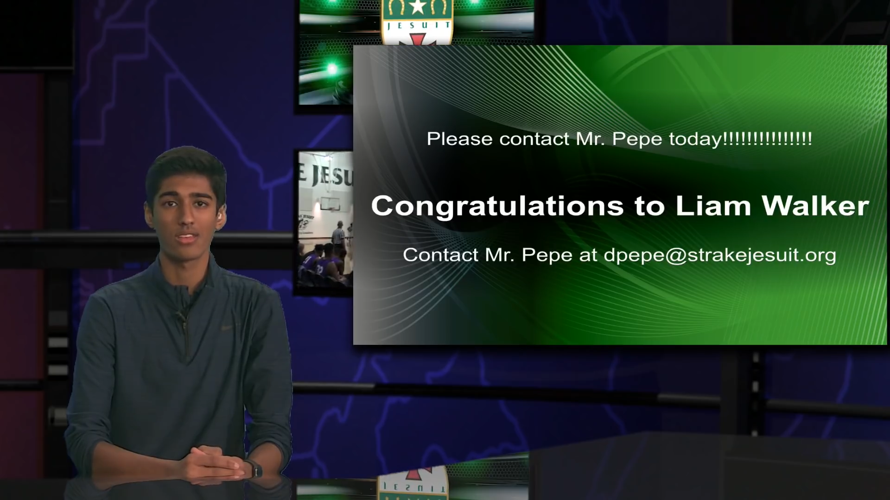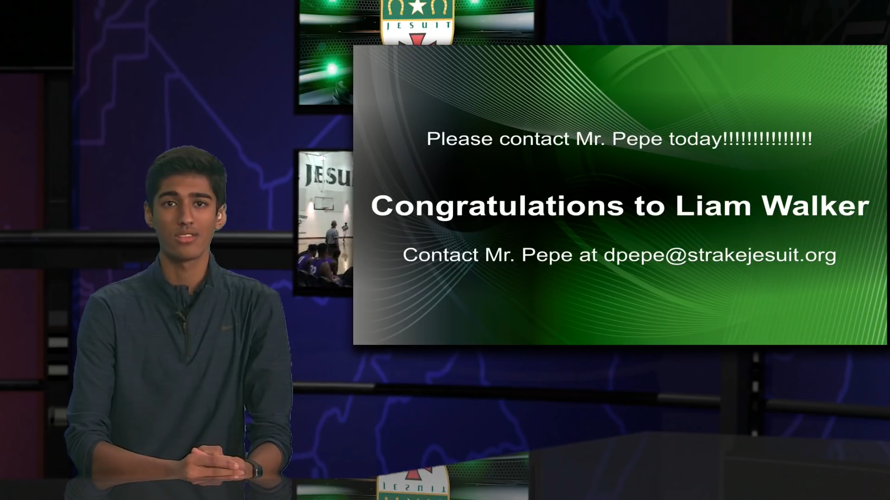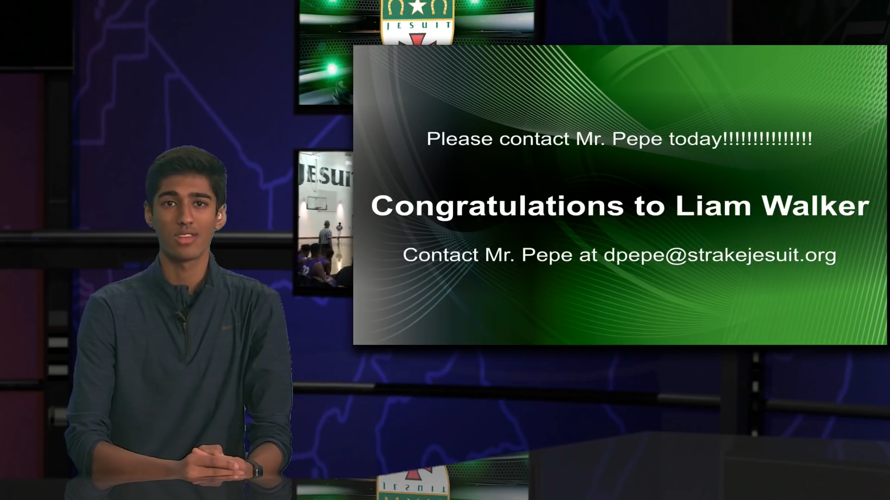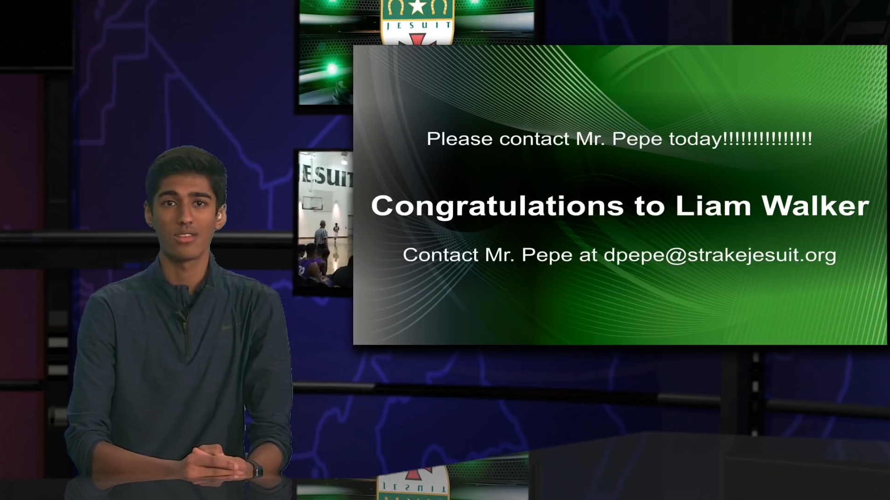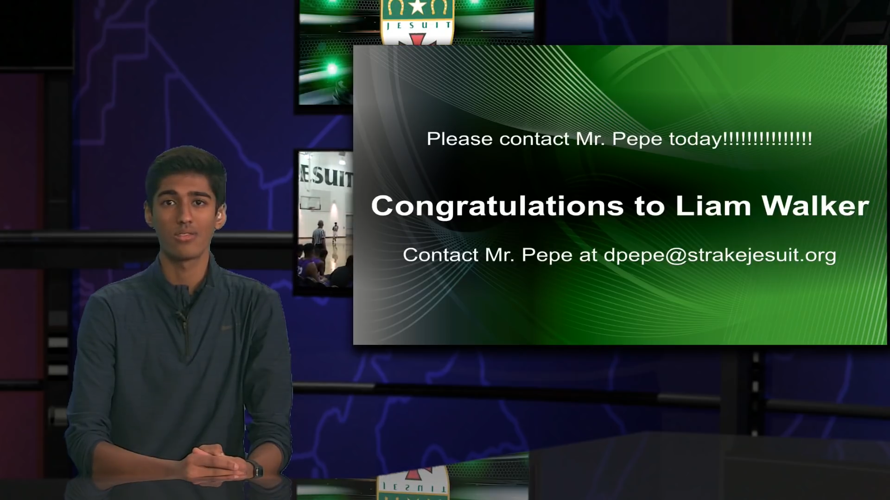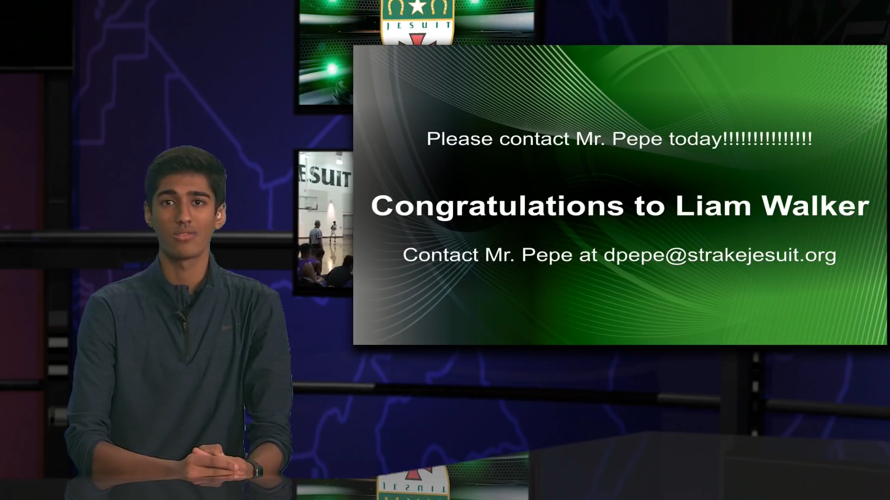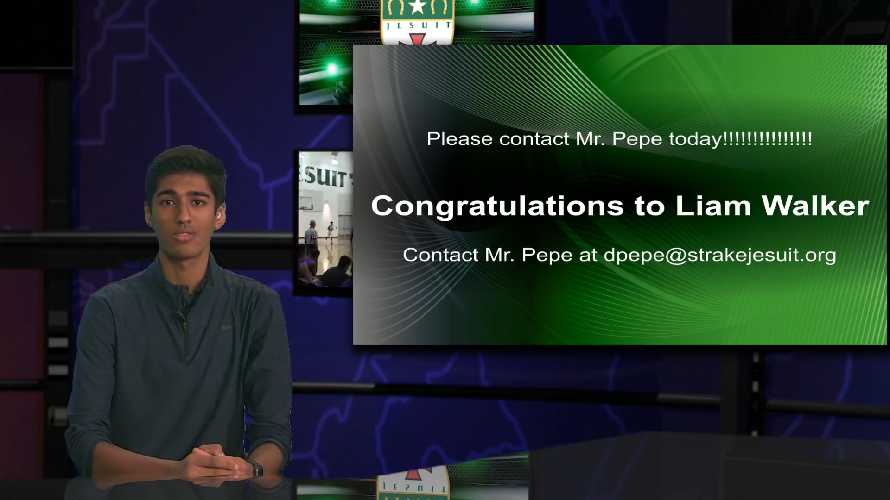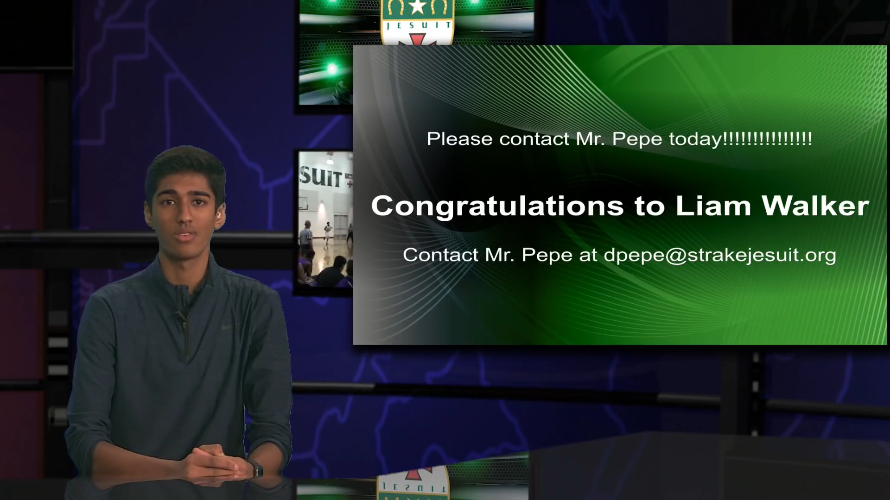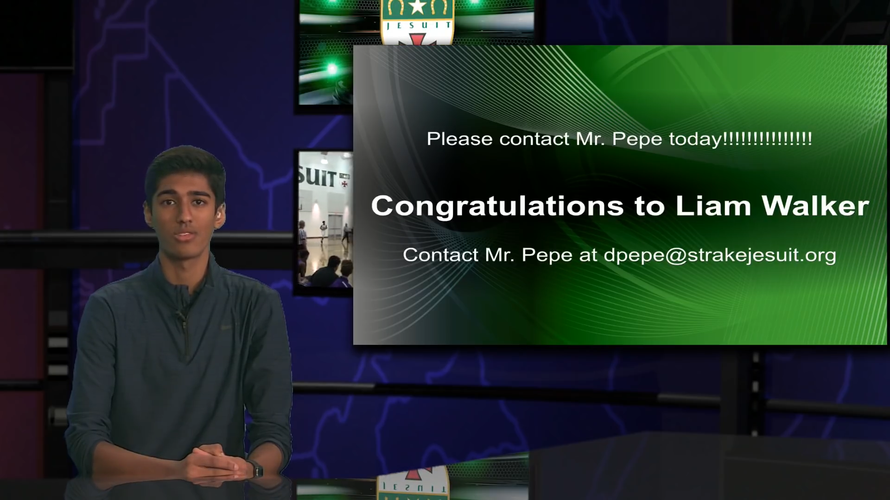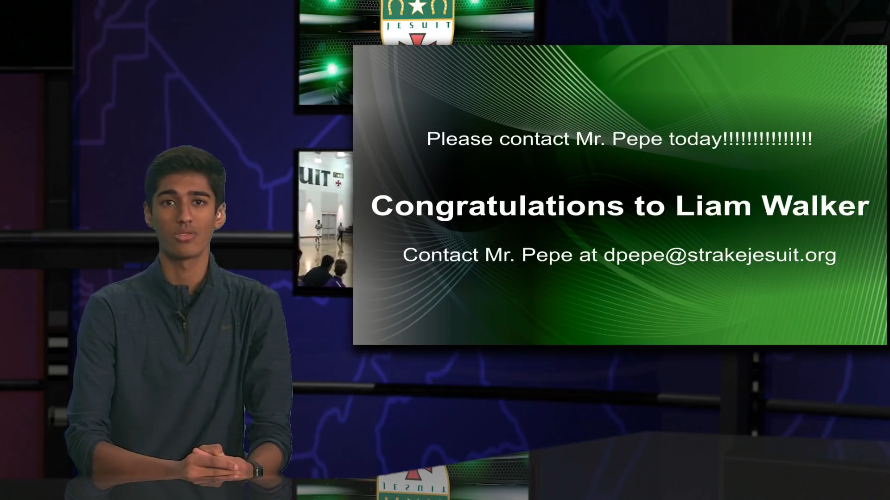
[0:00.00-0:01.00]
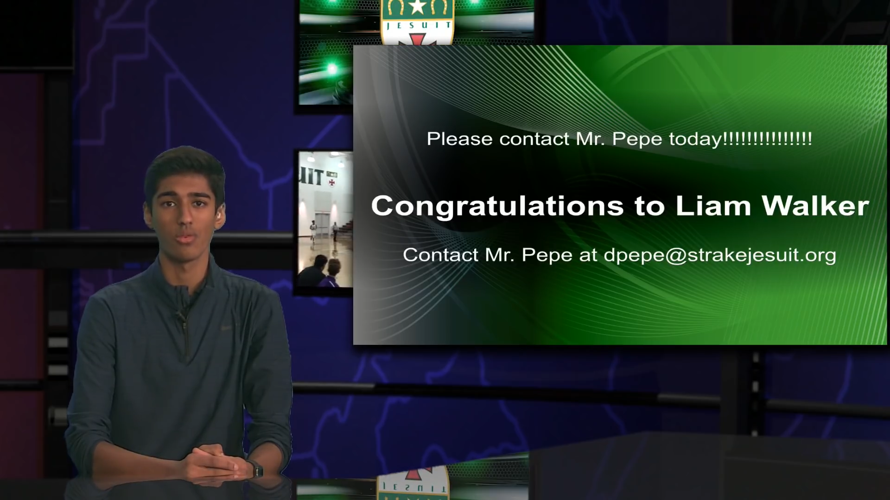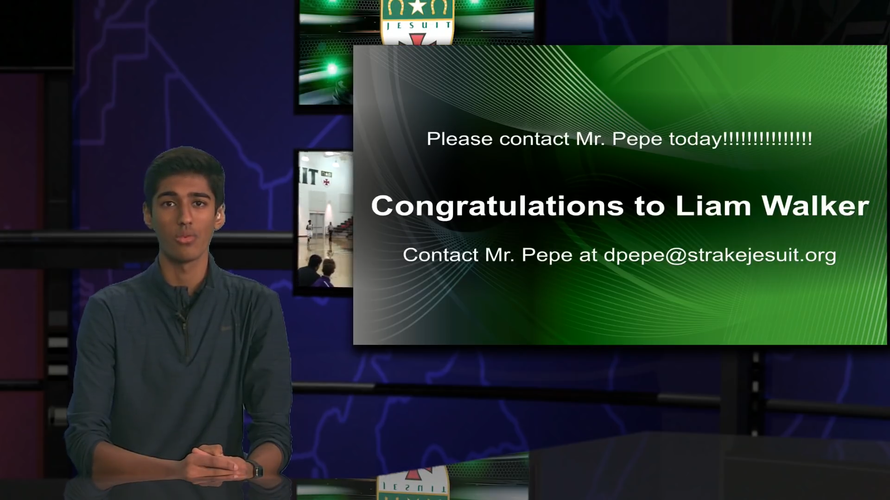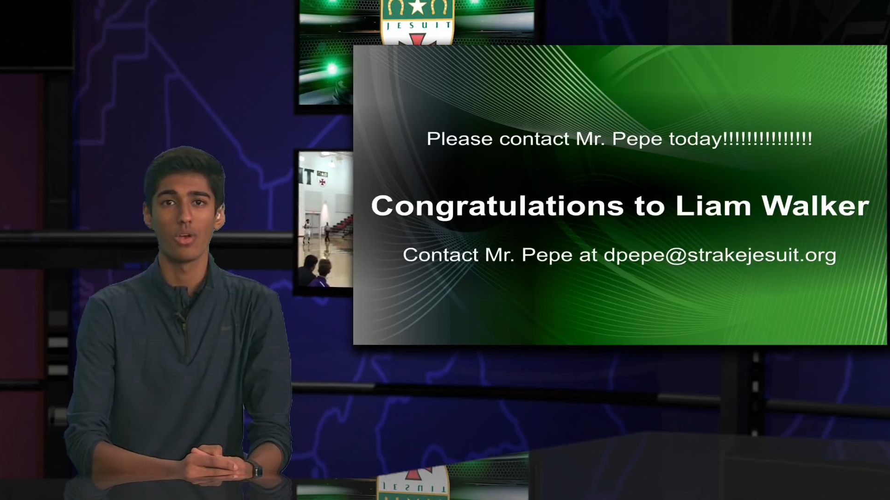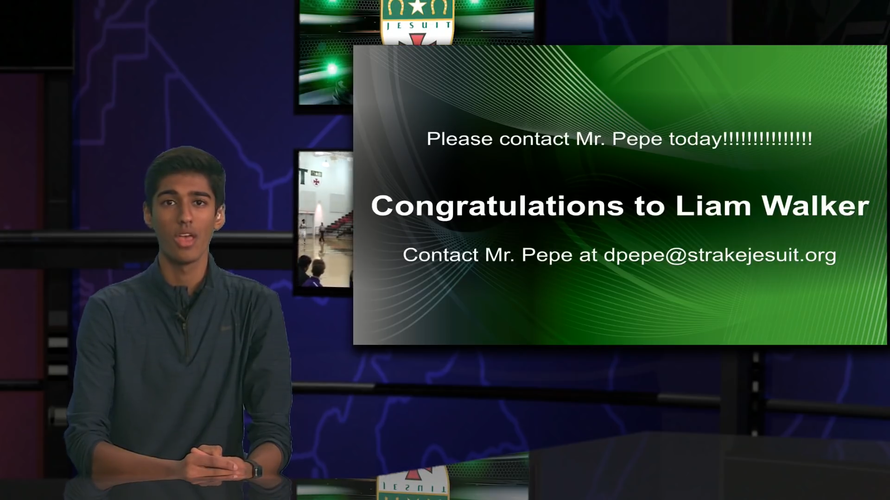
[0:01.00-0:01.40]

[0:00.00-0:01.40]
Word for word: continues to be true.